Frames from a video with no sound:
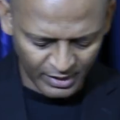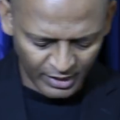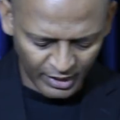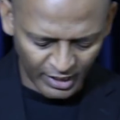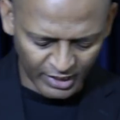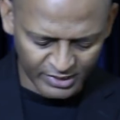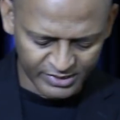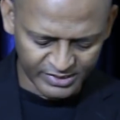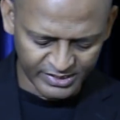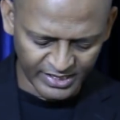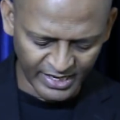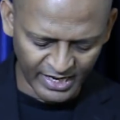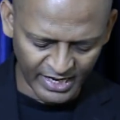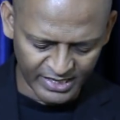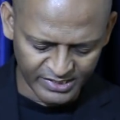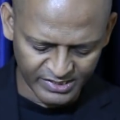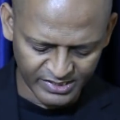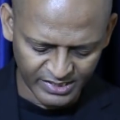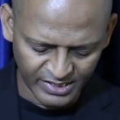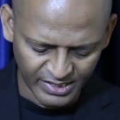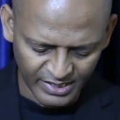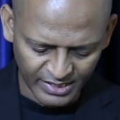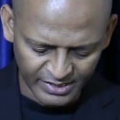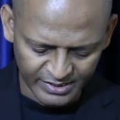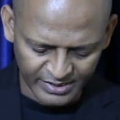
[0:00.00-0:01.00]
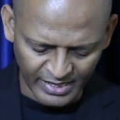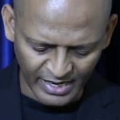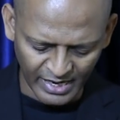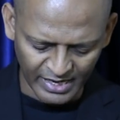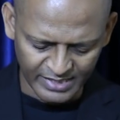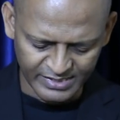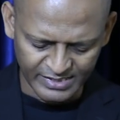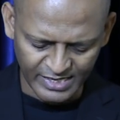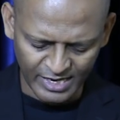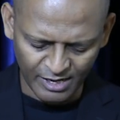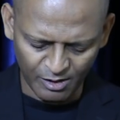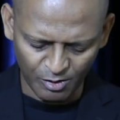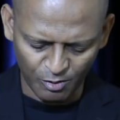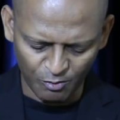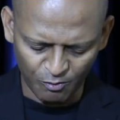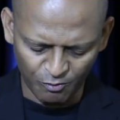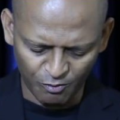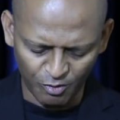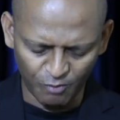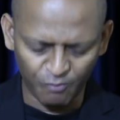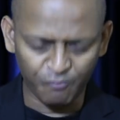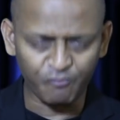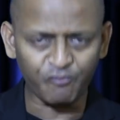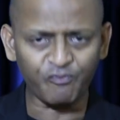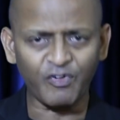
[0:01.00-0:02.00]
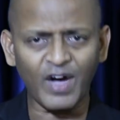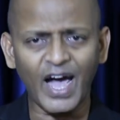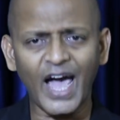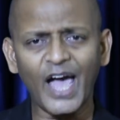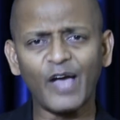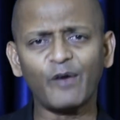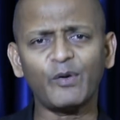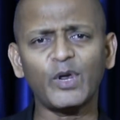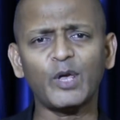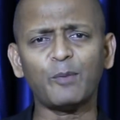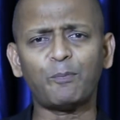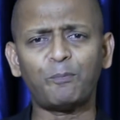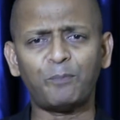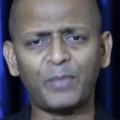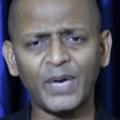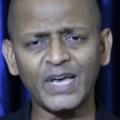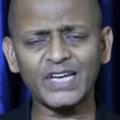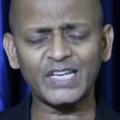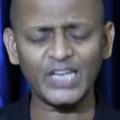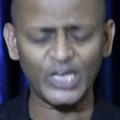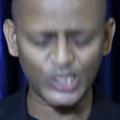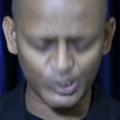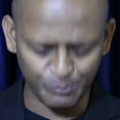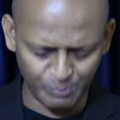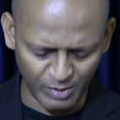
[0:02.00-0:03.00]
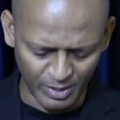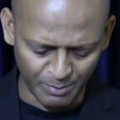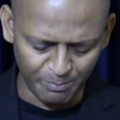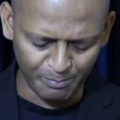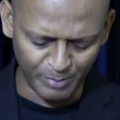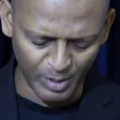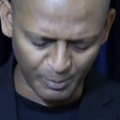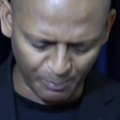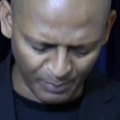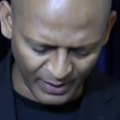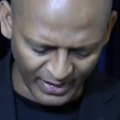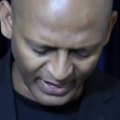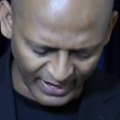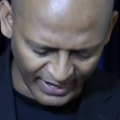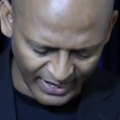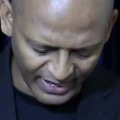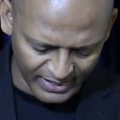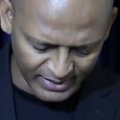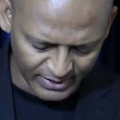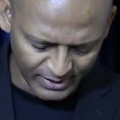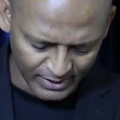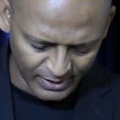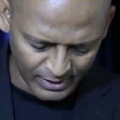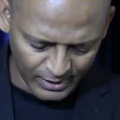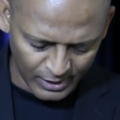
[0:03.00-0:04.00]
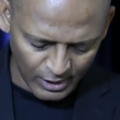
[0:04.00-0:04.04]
It says there's a fiery pit is being prepared